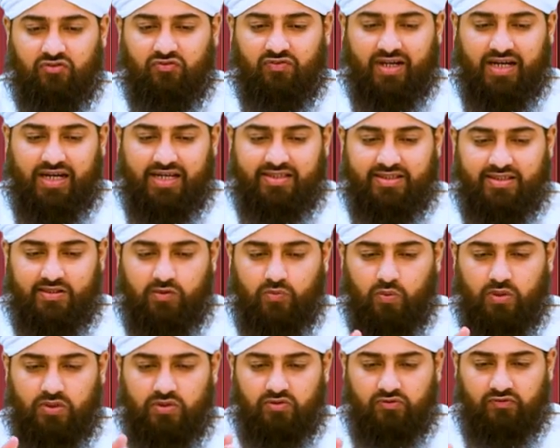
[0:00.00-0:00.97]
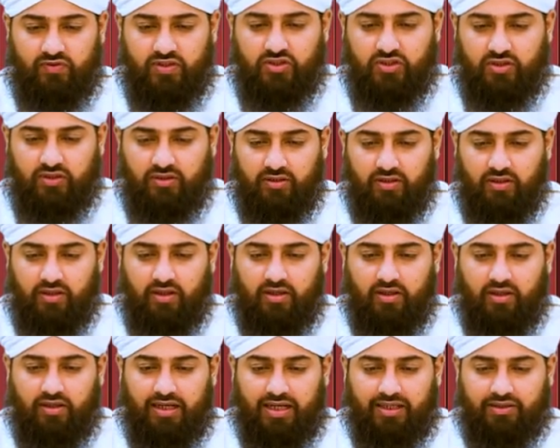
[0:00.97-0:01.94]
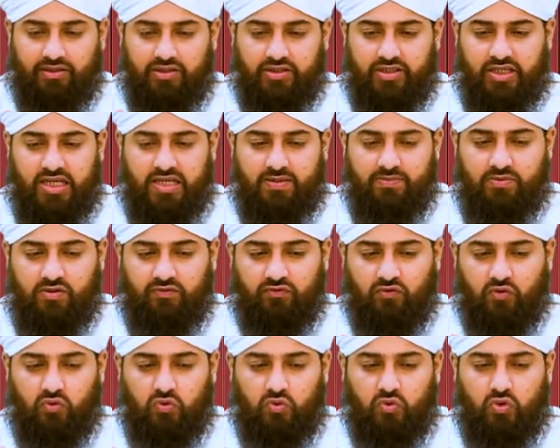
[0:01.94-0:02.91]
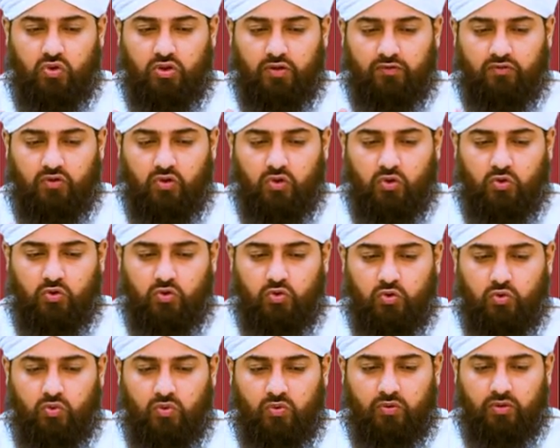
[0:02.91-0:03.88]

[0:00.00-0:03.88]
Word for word: vast as one's vision, and the names of all of those who